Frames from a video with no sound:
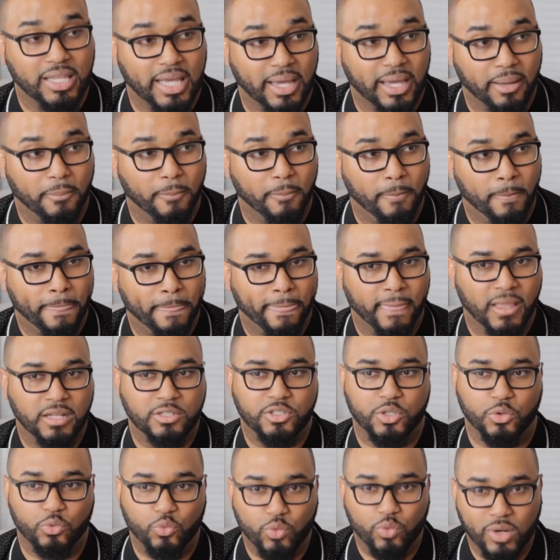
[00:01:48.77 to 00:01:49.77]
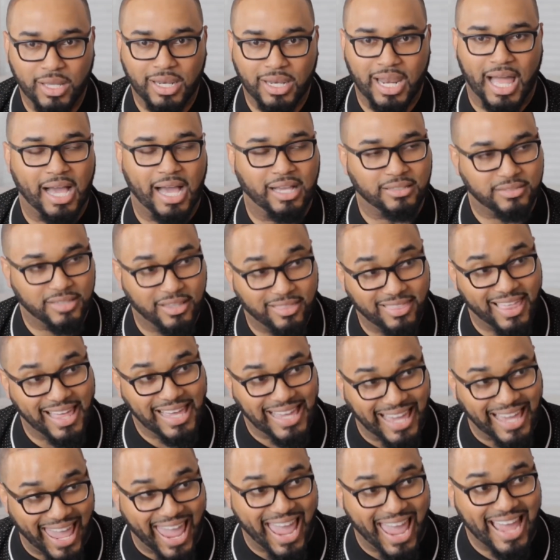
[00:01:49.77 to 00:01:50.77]
them to realize that they
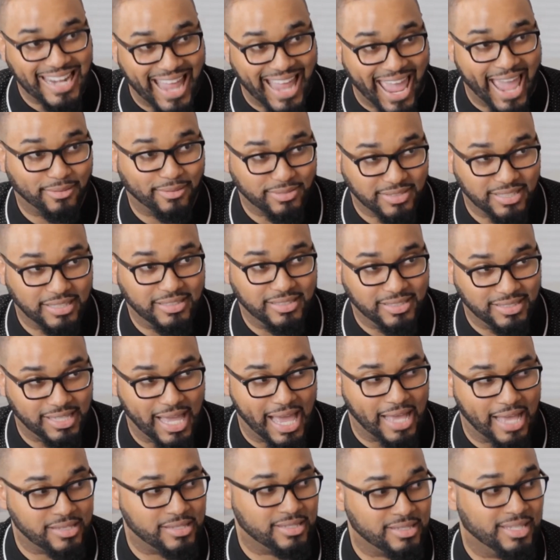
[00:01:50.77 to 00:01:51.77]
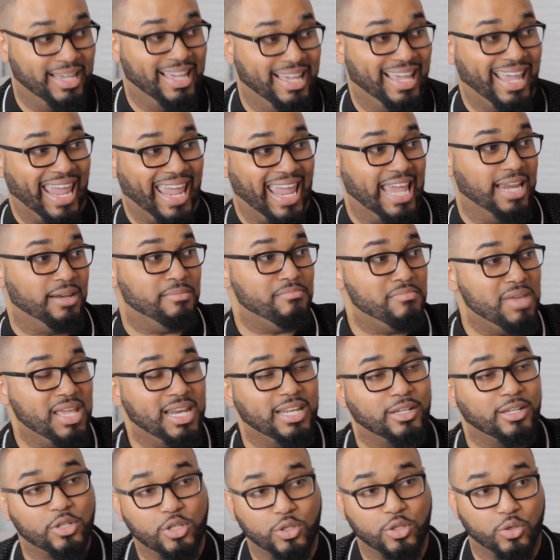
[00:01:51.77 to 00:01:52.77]
can have success in
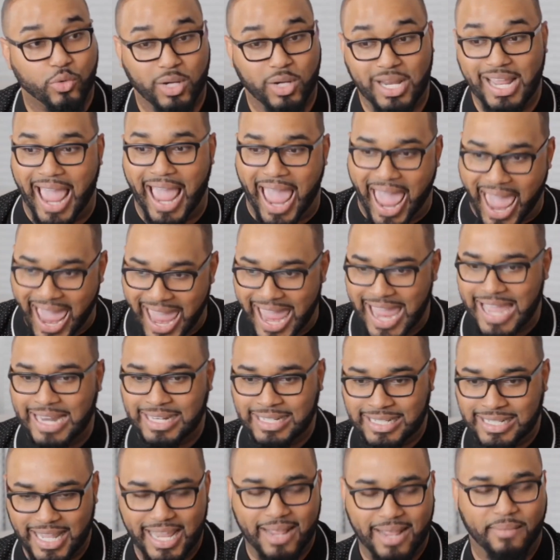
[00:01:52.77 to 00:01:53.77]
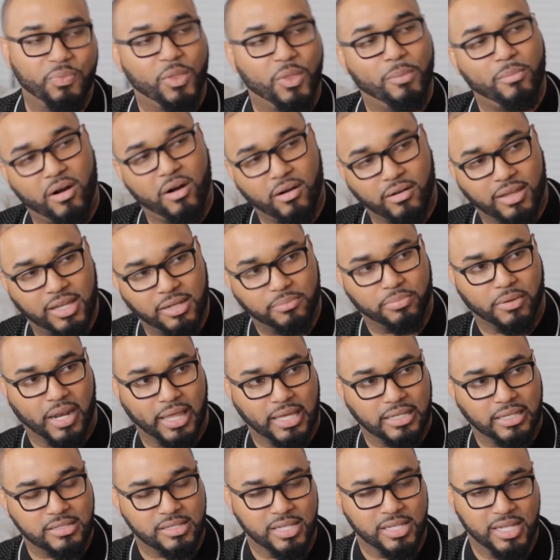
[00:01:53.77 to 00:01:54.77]
ministry and in the
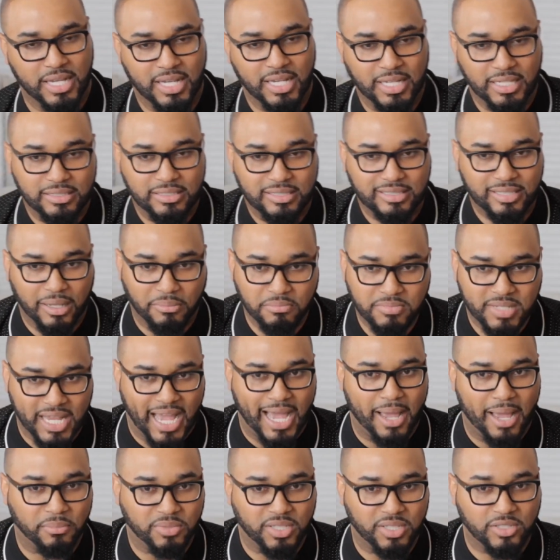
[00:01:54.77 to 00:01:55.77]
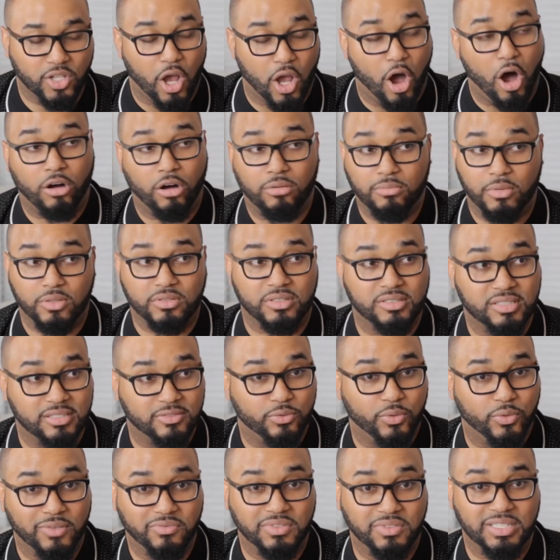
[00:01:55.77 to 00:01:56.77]
marketplace. Sometimes it's almost as
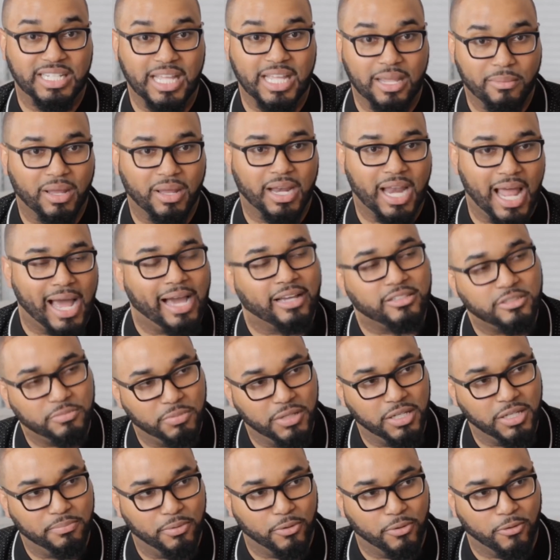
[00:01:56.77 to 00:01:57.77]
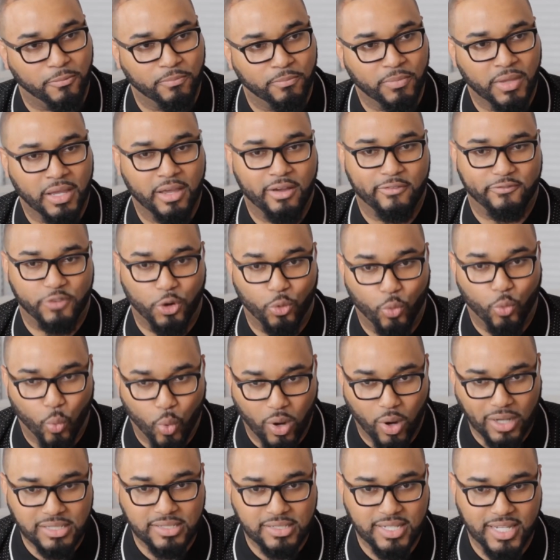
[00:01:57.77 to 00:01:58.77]
if we've demonized people for
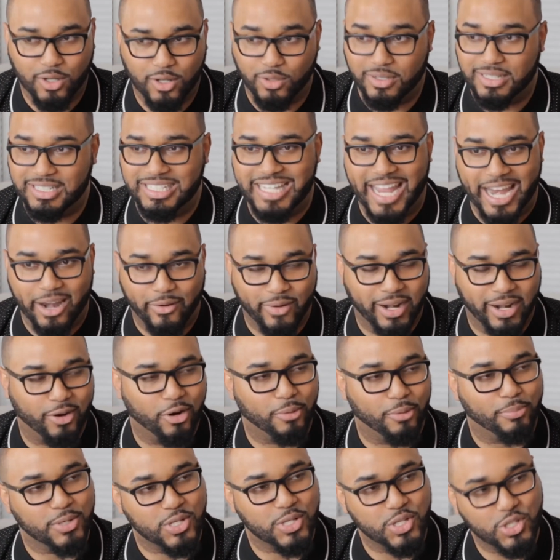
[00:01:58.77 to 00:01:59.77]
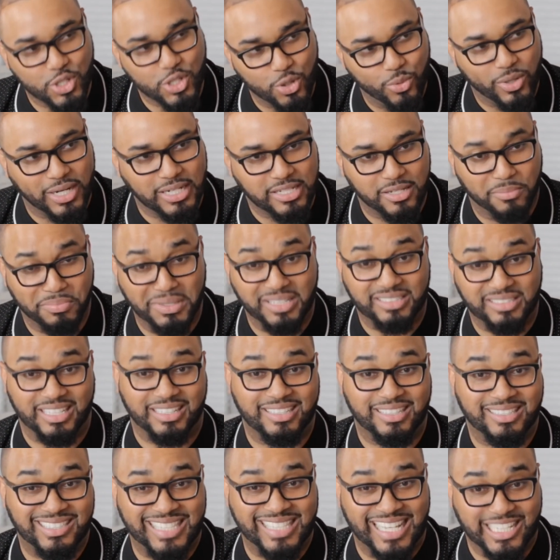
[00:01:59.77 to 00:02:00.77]
wanting or daring or pursuing to be
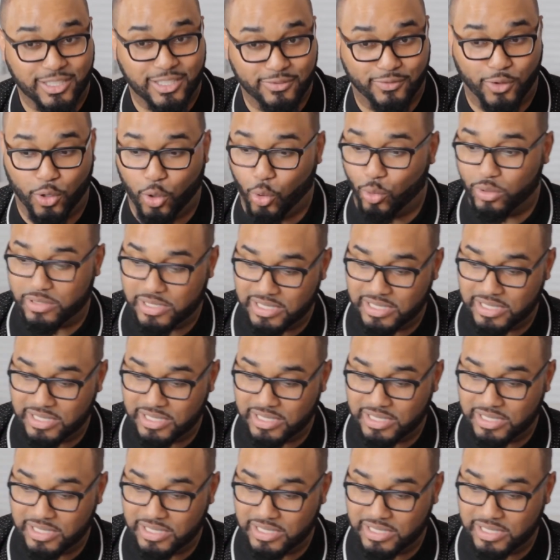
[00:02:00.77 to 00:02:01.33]
successful or